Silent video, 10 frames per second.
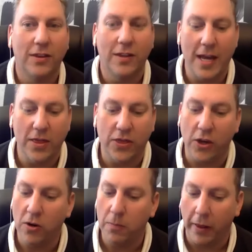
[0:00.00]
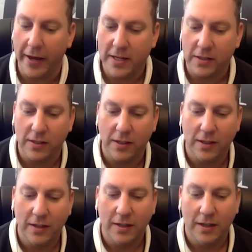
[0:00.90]
In third place,
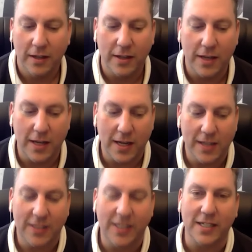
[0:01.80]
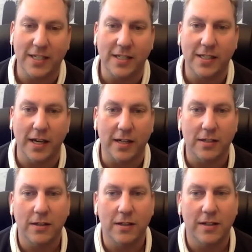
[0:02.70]
the
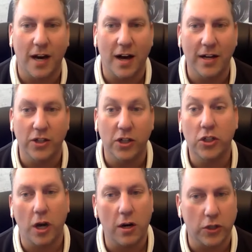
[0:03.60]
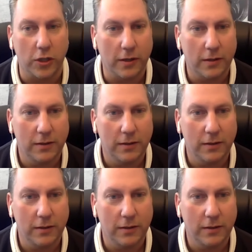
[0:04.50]
66 Dodge Charger.